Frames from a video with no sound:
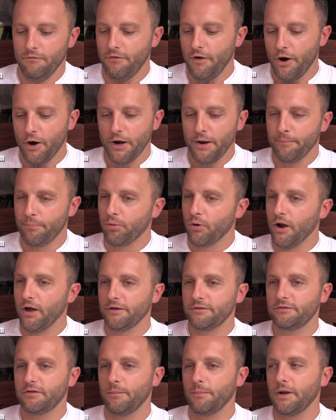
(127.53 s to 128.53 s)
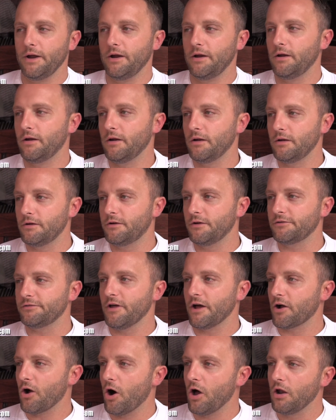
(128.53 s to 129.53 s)
Very impressed. I mean, just
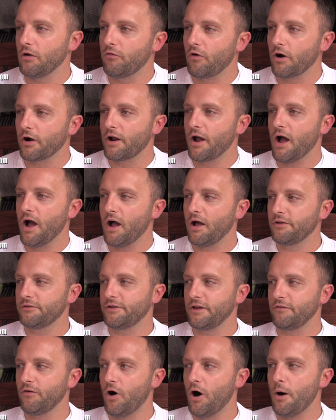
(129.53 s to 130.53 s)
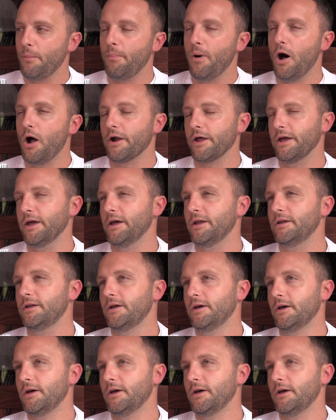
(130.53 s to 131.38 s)
like all of our guys, they've all bought in.